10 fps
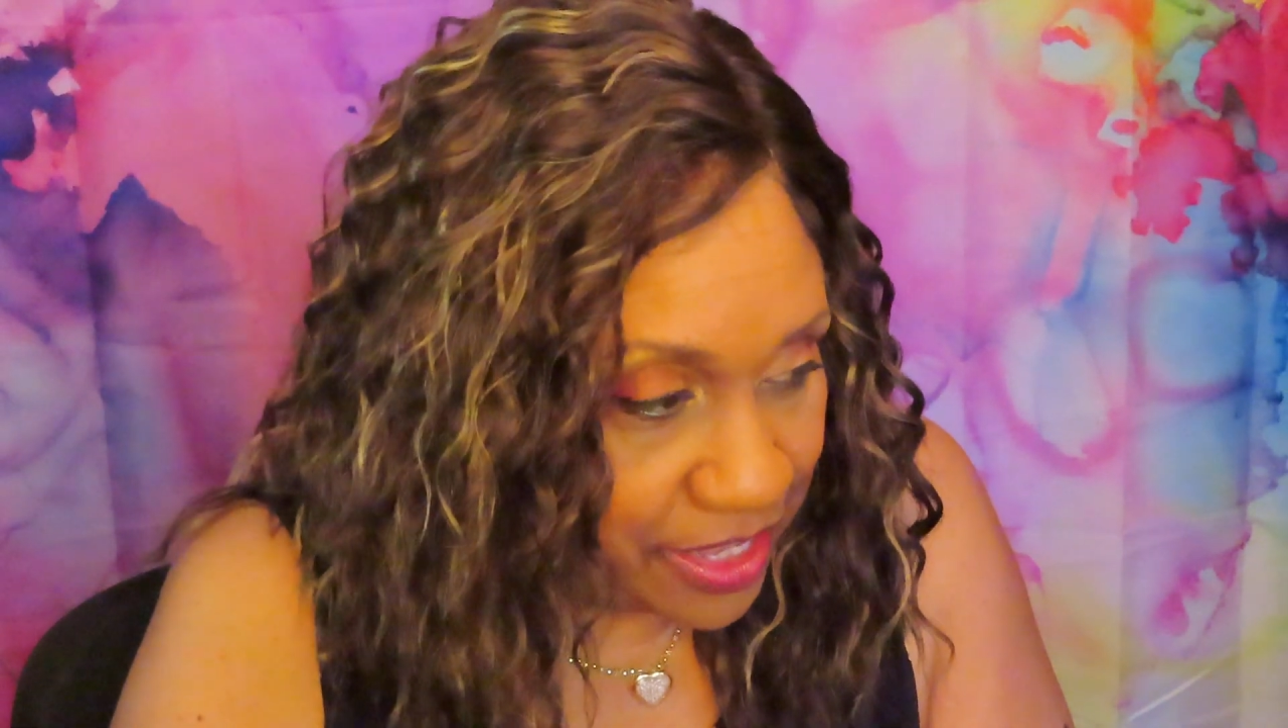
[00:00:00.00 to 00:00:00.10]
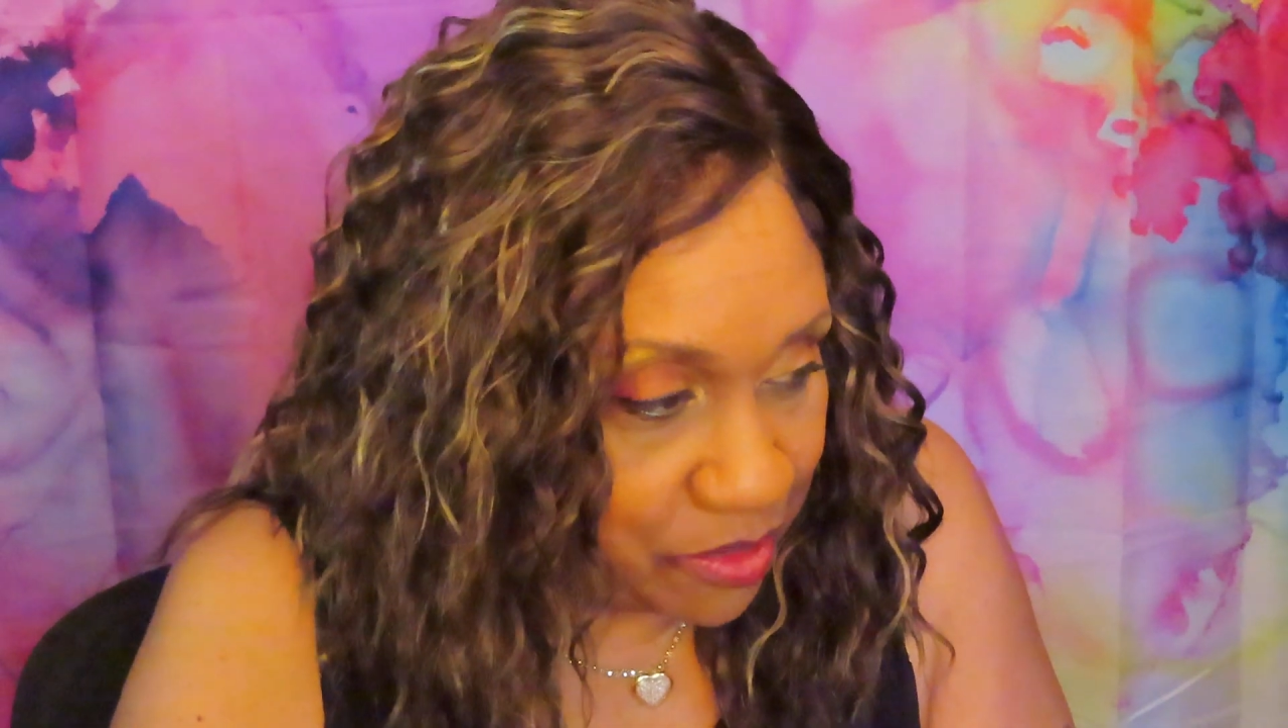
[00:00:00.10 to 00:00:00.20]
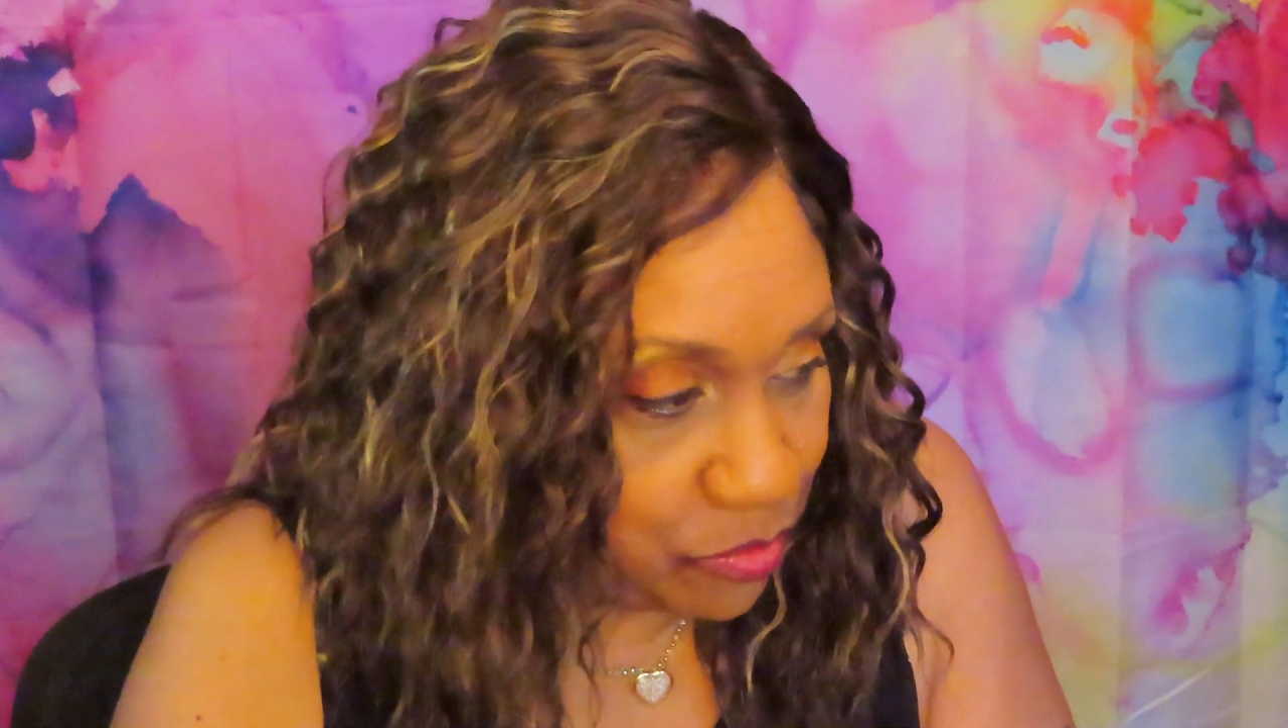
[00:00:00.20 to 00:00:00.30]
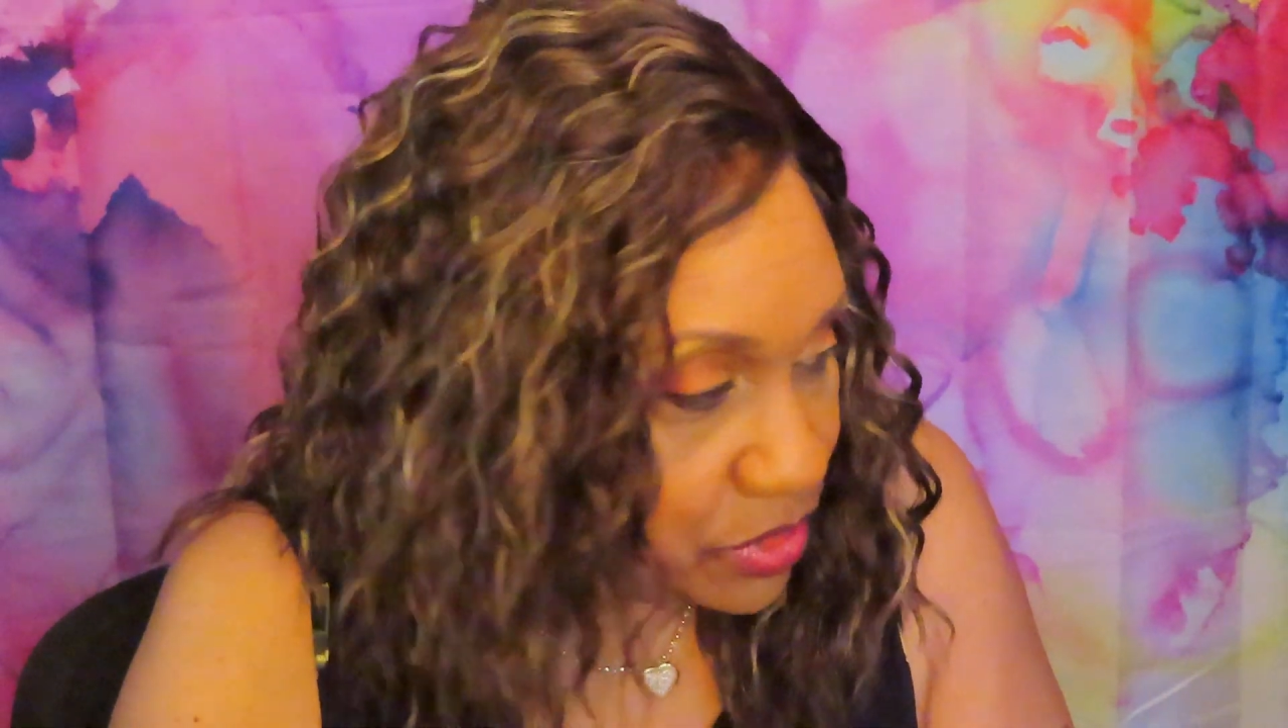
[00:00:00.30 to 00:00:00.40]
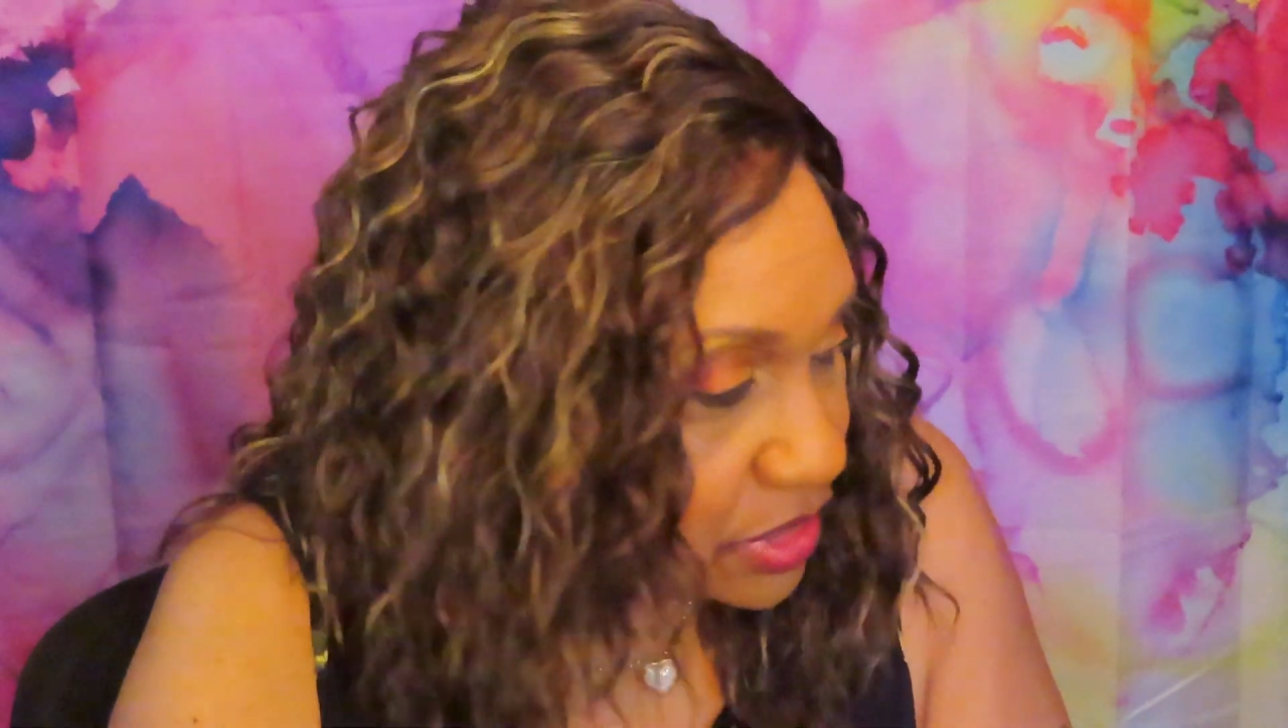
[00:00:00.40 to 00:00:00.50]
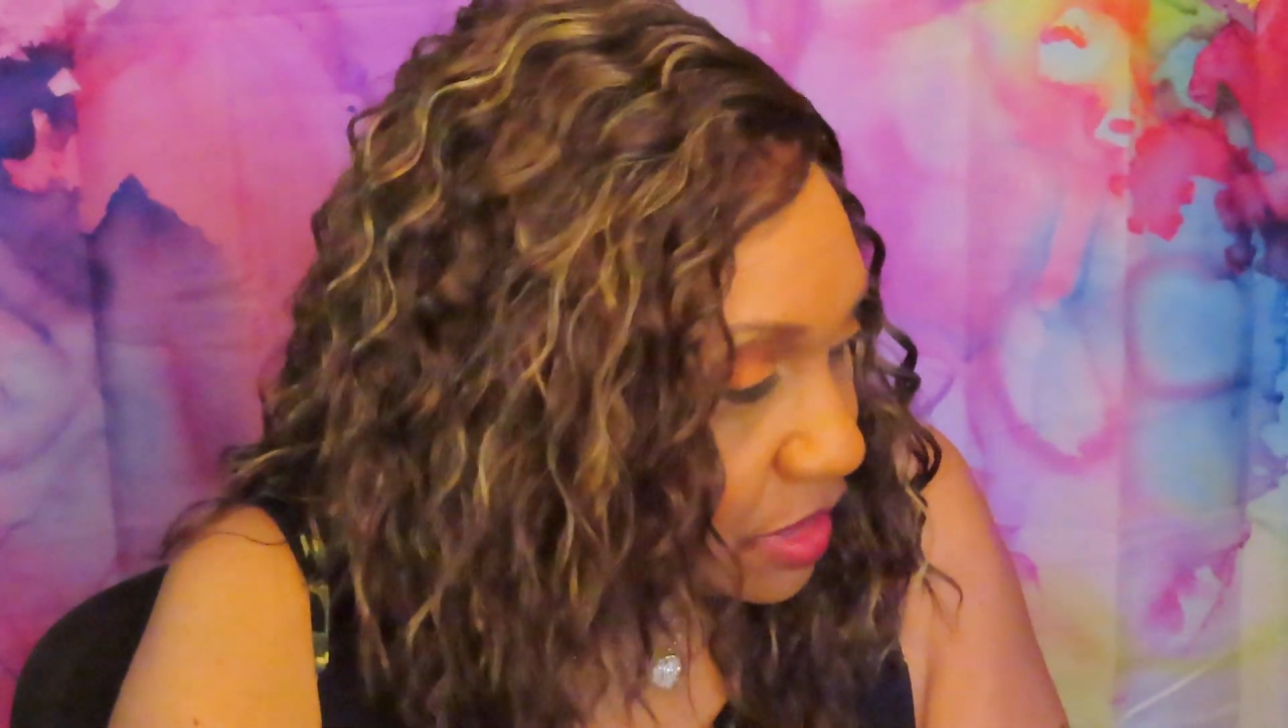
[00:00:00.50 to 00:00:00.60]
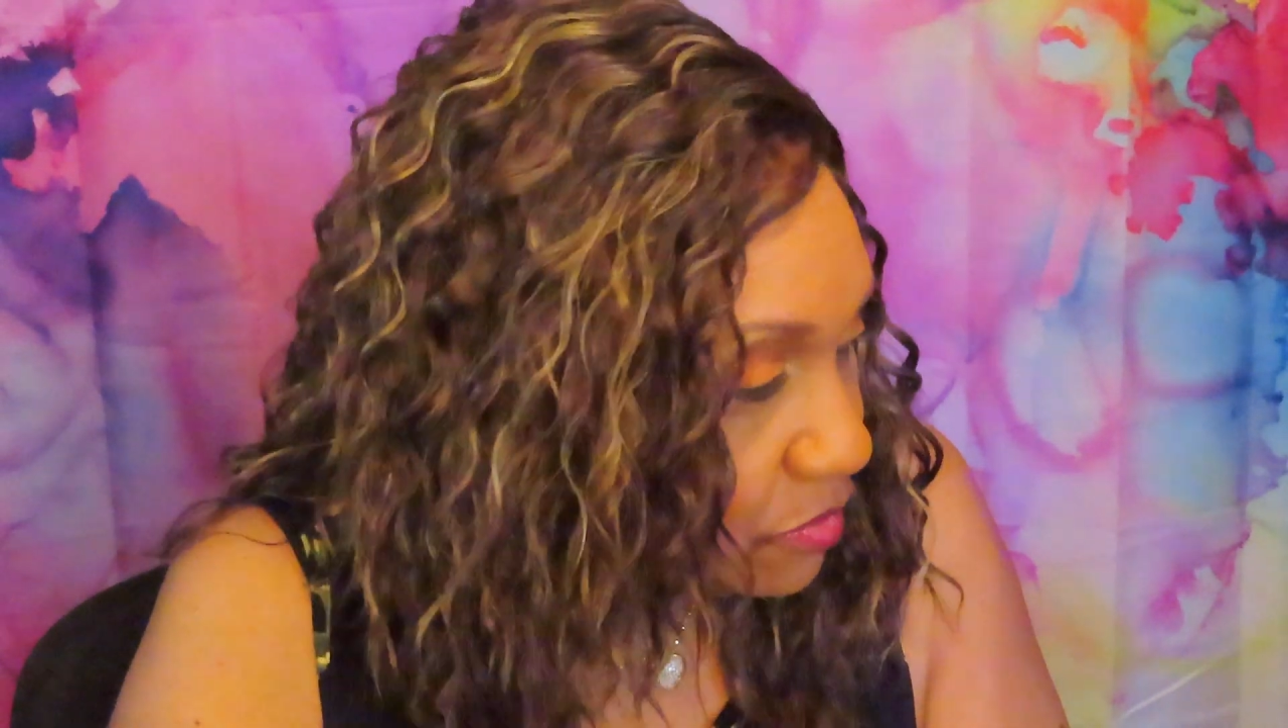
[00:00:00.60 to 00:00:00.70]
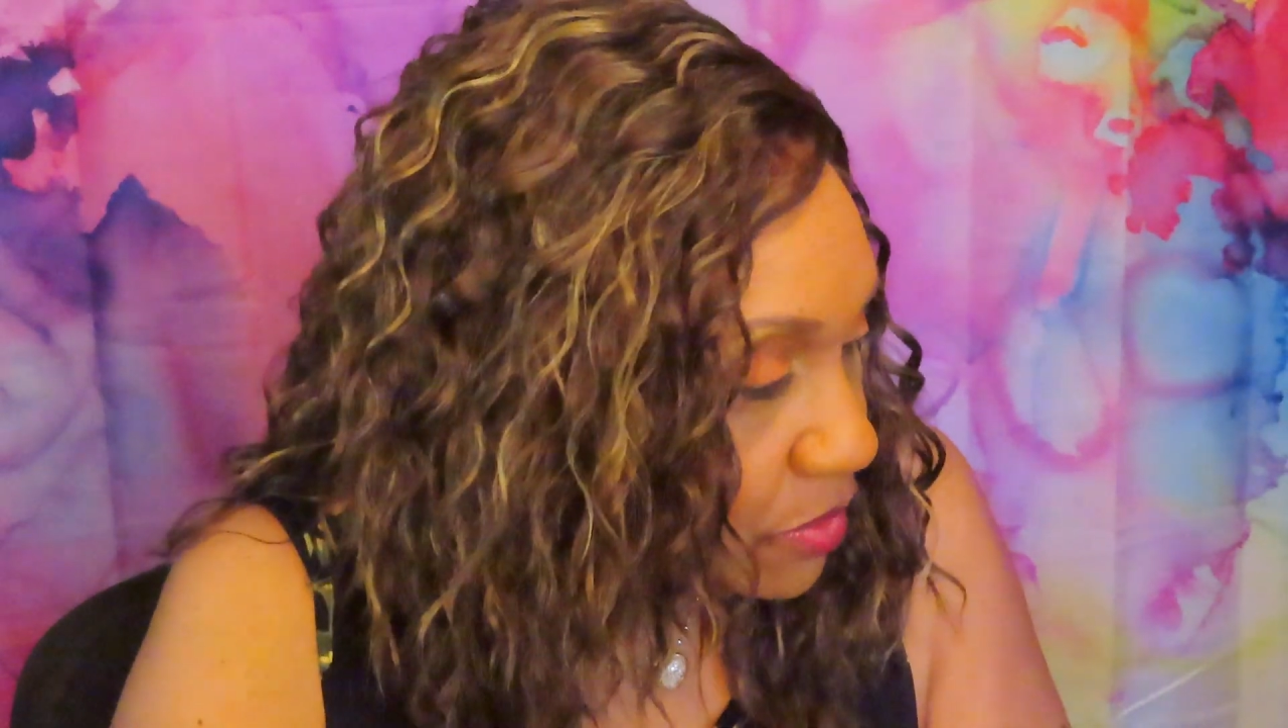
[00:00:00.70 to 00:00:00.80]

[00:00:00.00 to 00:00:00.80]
I don't want to say the